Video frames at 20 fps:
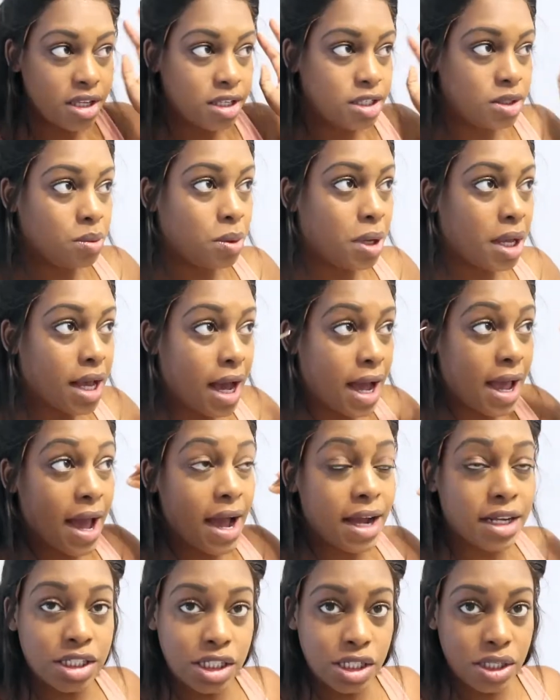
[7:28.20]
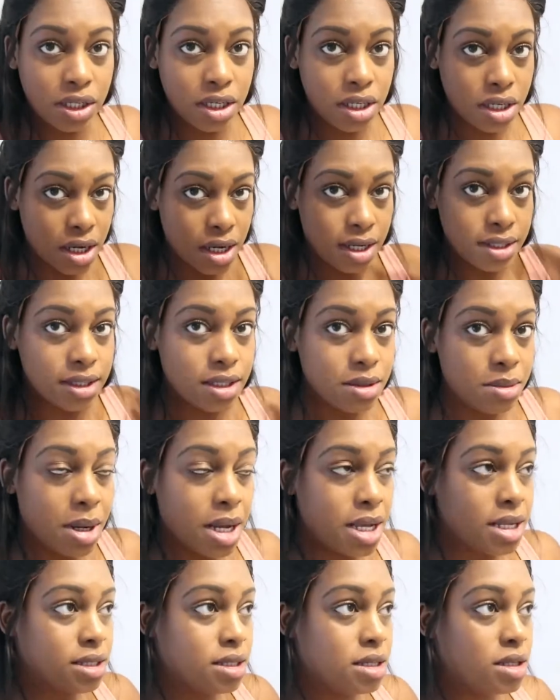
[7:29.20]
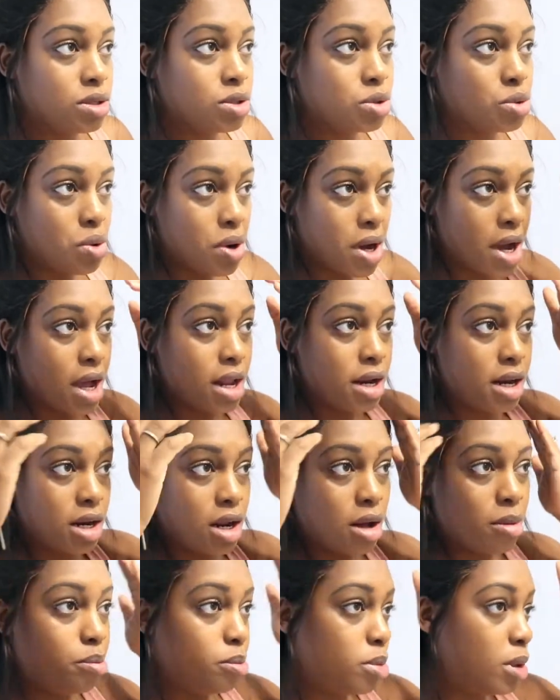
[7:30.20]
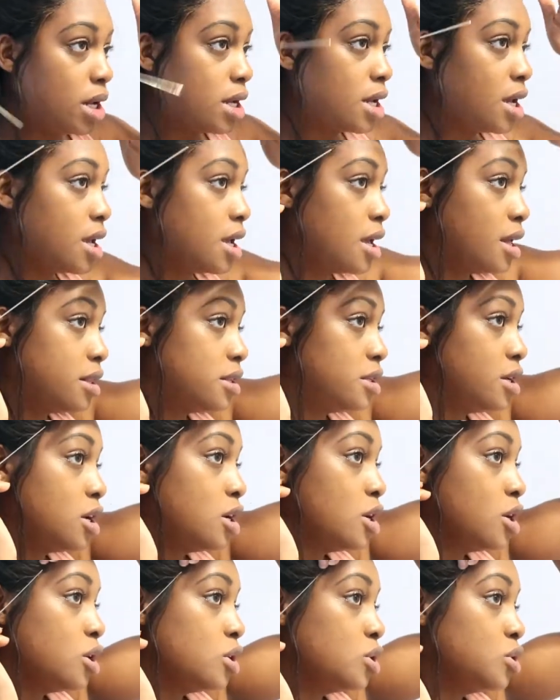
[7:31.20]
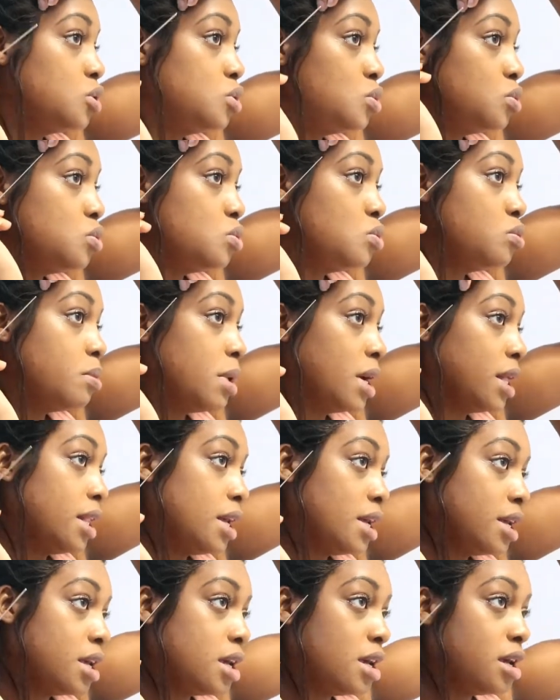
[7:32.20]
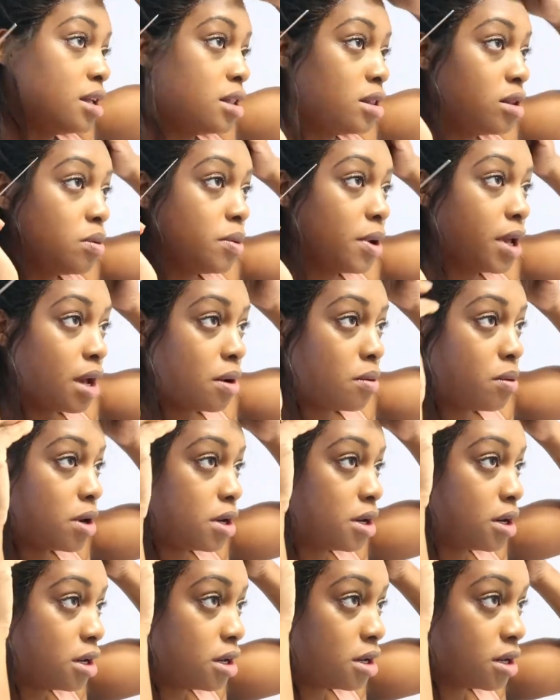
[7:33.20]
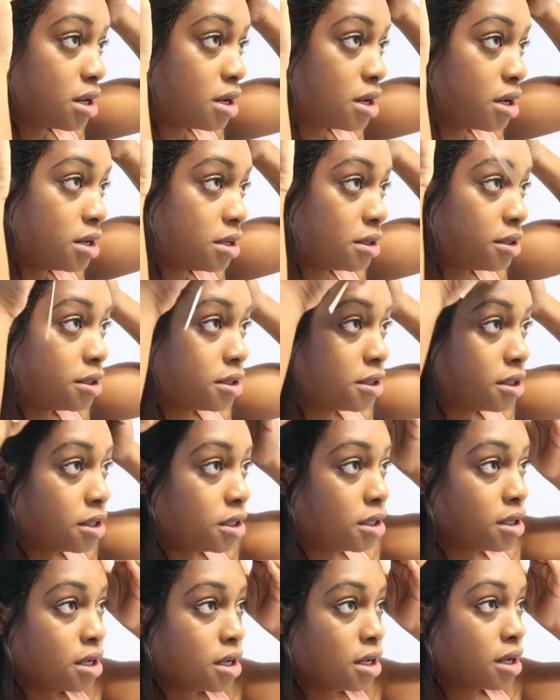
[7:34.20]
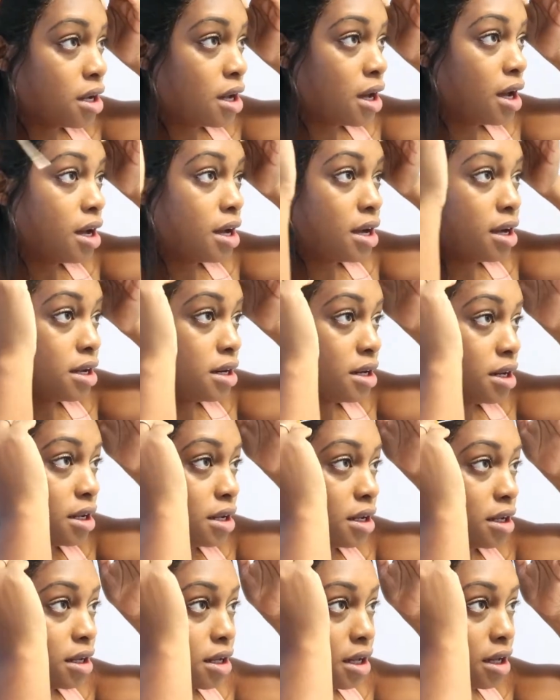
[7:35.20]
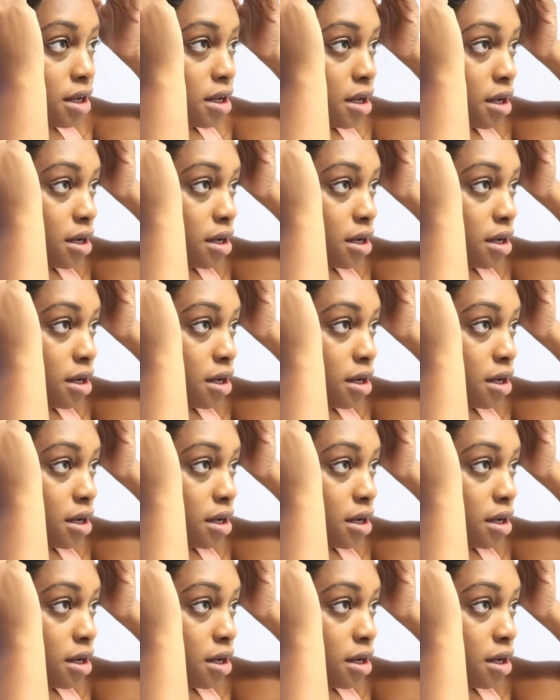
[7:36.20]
this wig I actually customized it, so I ended up plucking it to my liking, the way I wanted it done. And yeah